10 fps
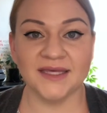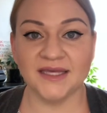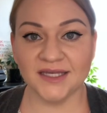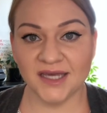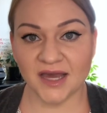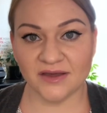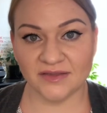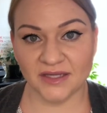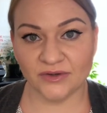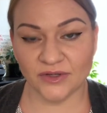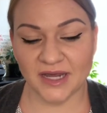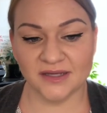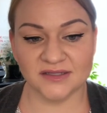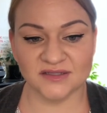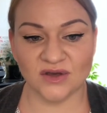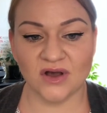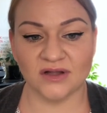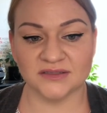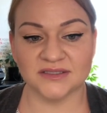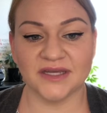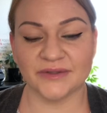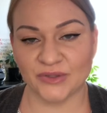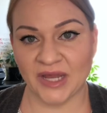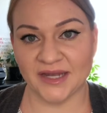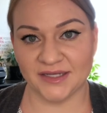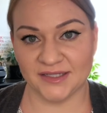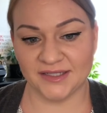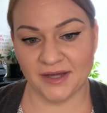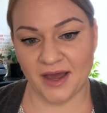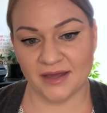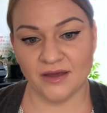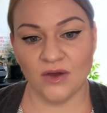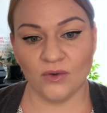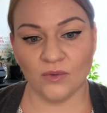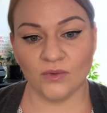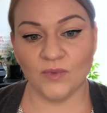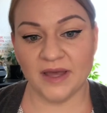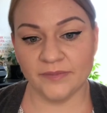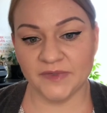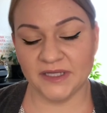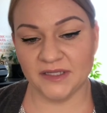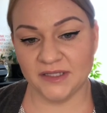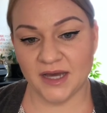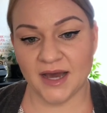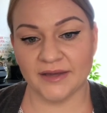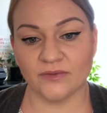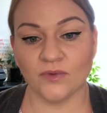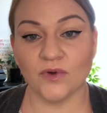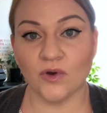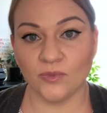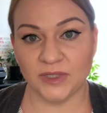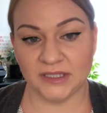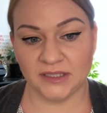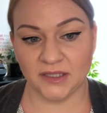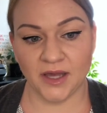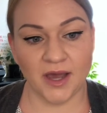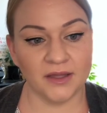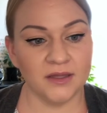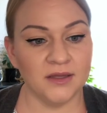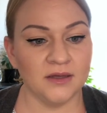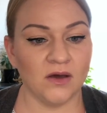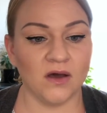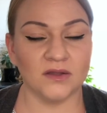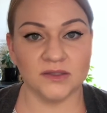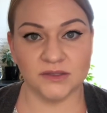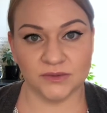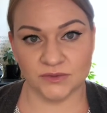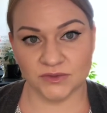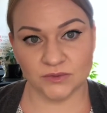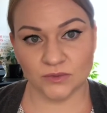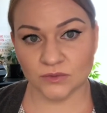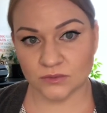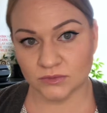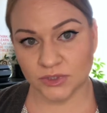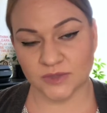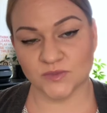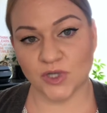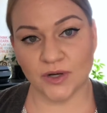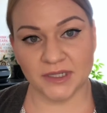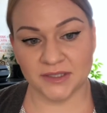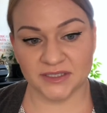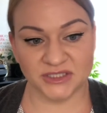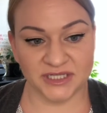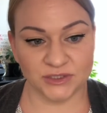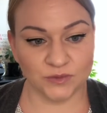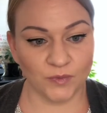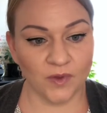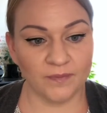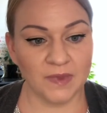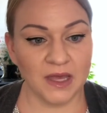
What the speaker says: EDI on the internet is called Internet EDI, or Web EDI, or Open EDI. All of those terms are interchangeable.